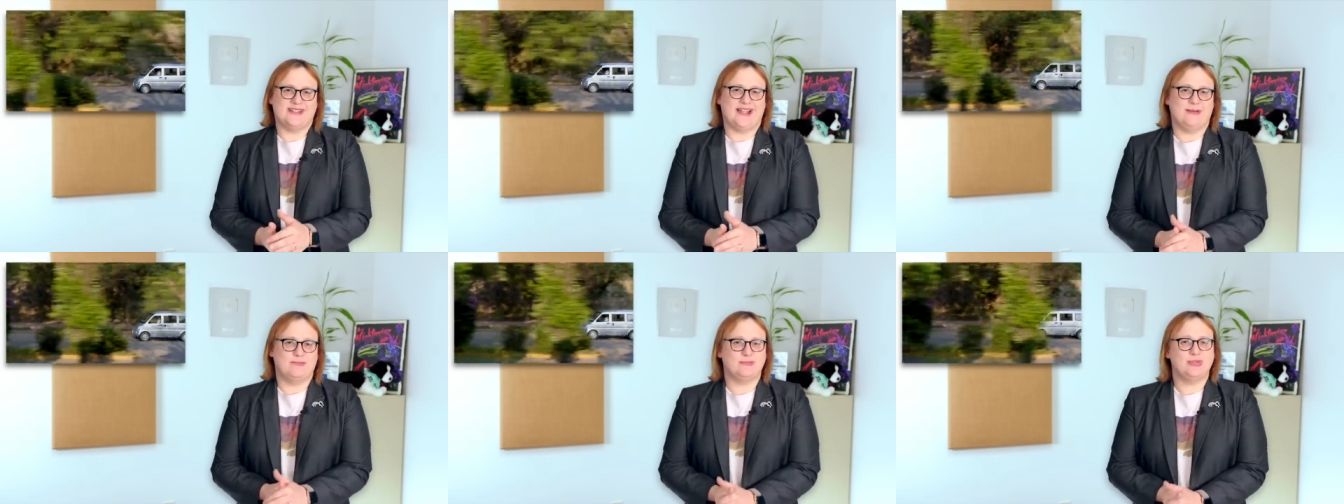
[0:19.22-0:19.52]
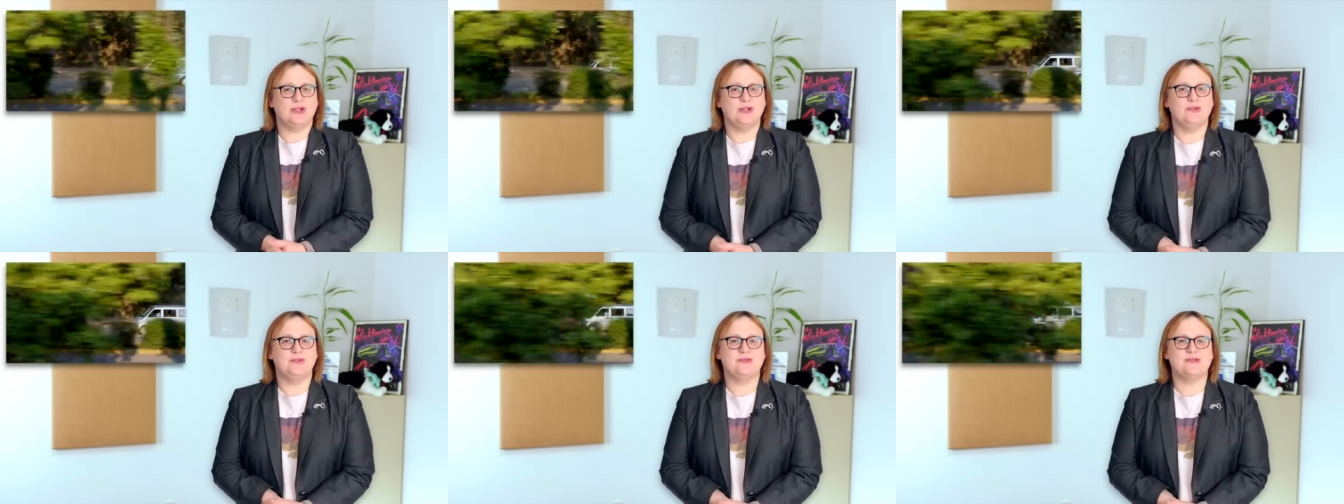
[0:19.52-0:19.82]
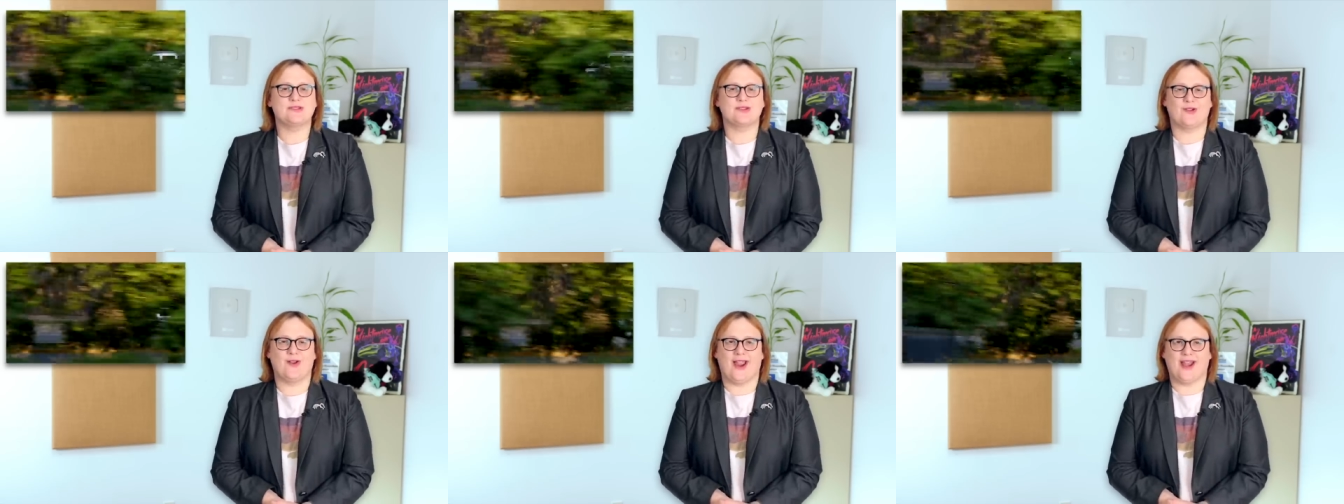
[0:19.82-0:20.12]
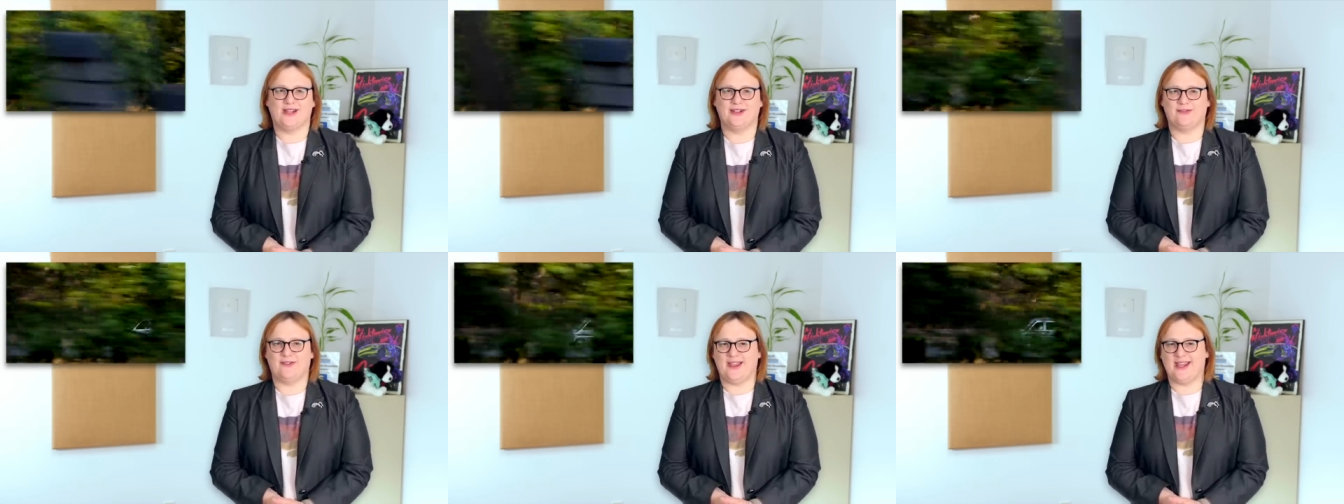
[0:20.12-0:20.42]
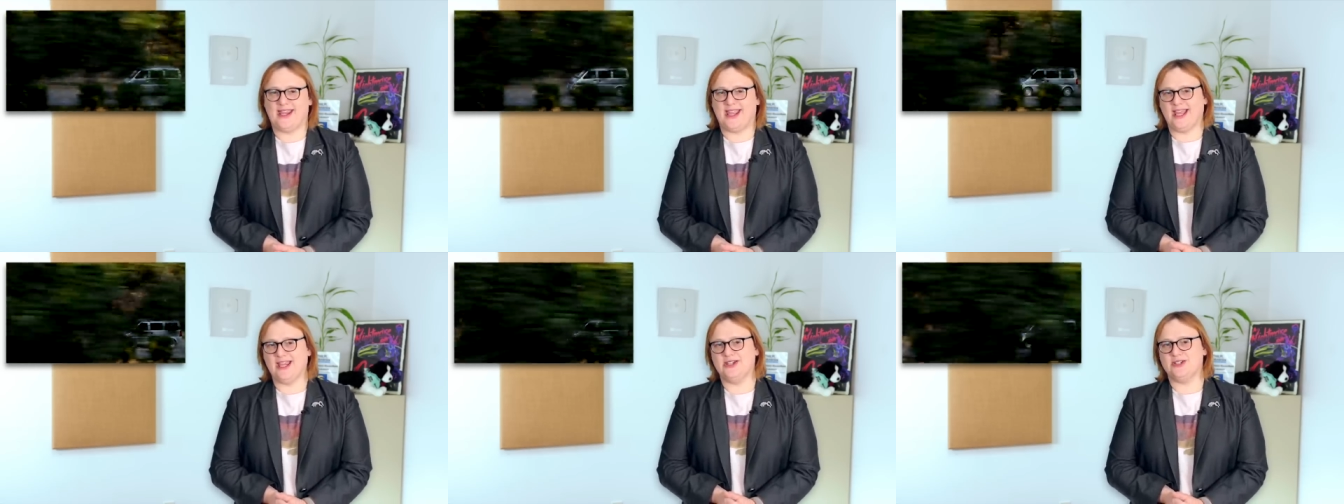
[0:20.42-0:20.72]
Lampoon's Grand
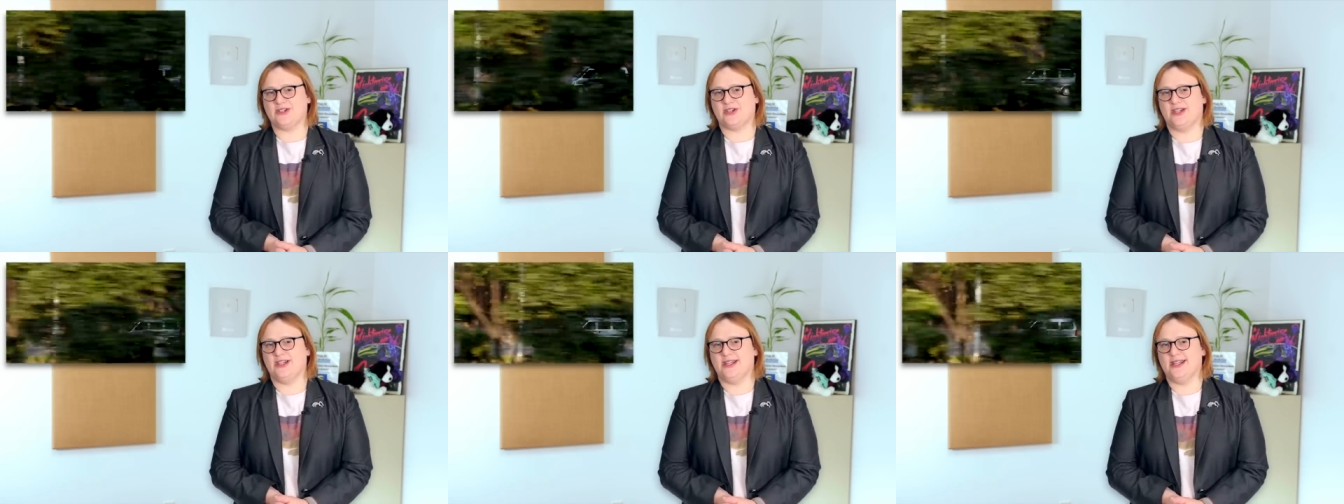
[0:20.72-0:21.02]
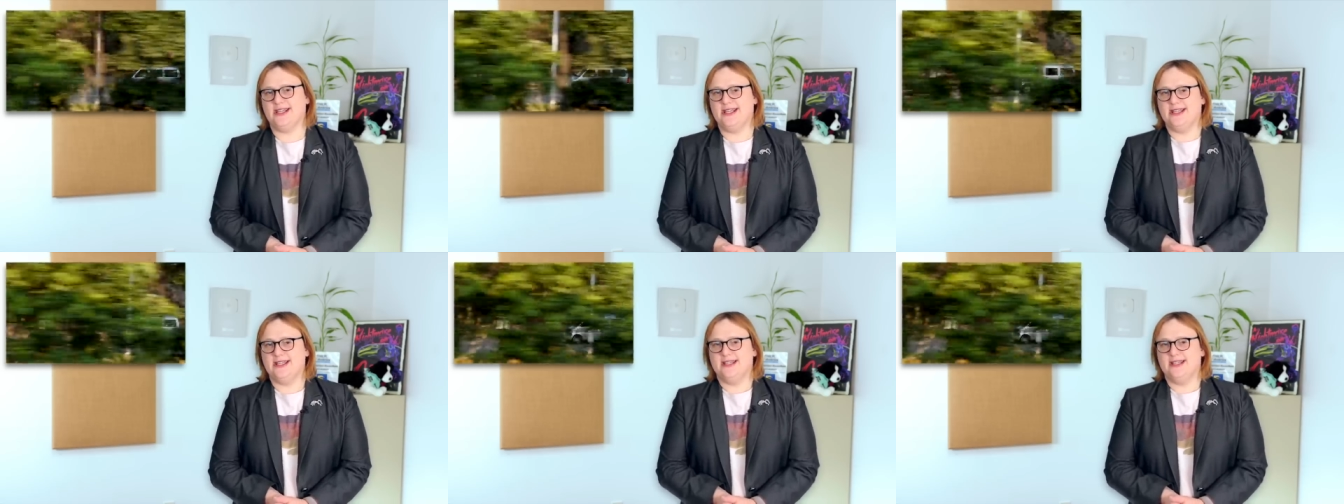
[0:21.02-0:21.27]
Vacation.